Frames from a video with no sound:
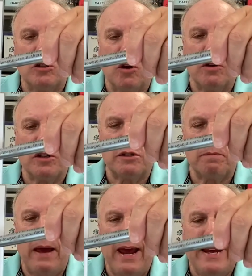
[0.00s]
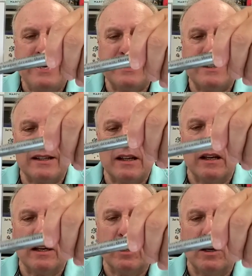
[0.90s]
so the space
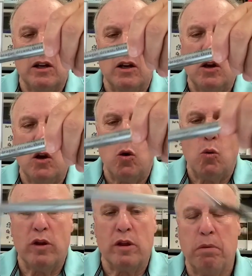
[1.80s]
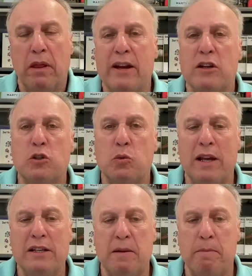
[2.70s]
where the player
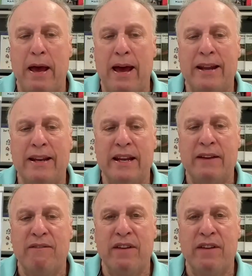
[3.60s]
swings the bat, it